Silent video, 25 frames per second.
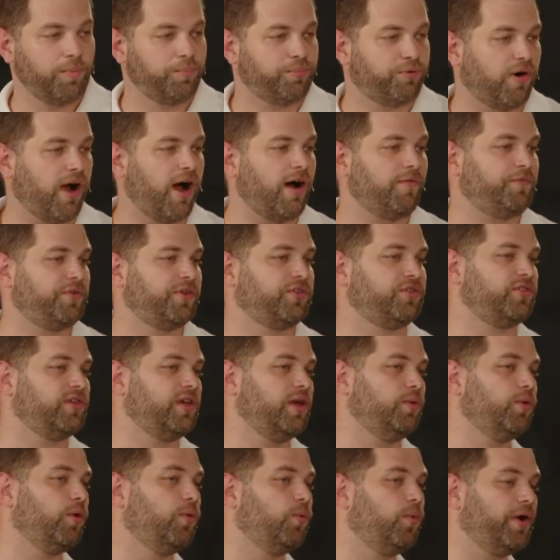
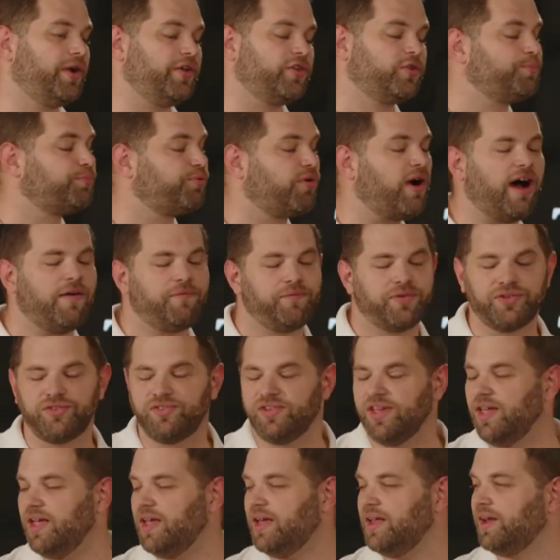prophecy. Well, what is
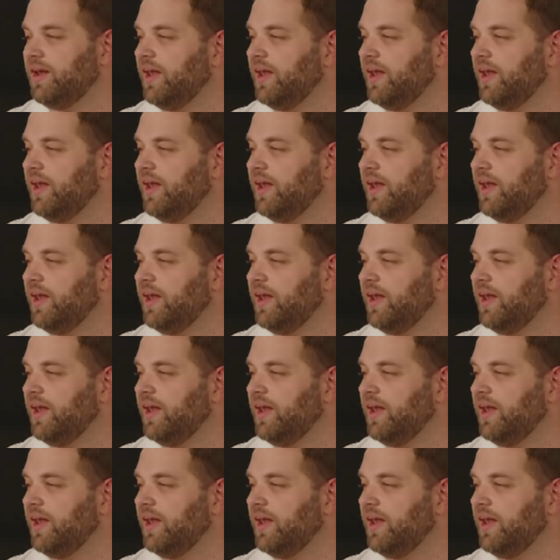prophecy?